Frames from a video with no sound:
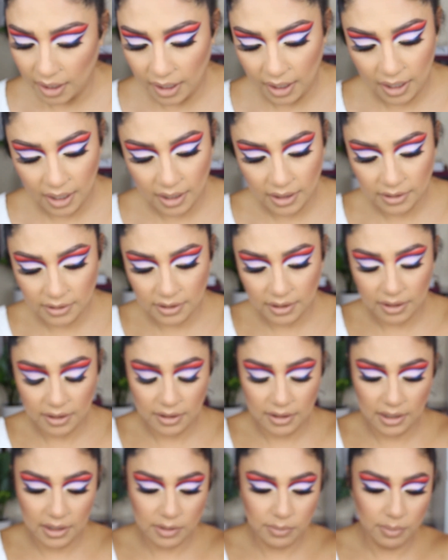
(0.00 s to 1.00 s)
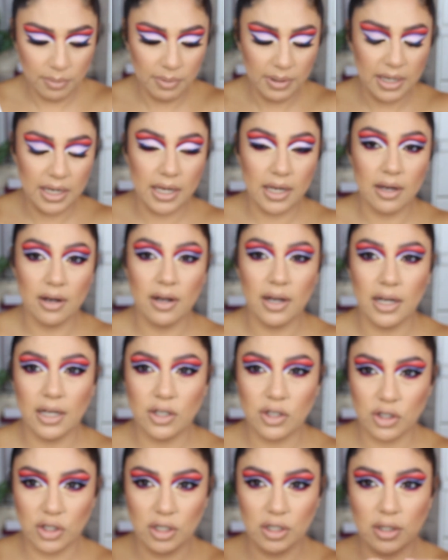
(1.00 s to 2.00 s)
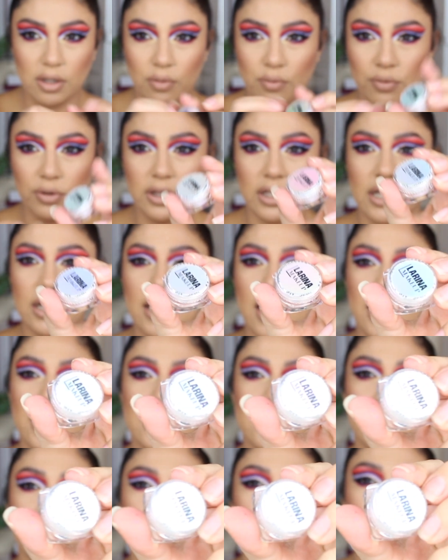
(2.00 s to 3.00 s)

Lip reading: And this one right here is just a really nice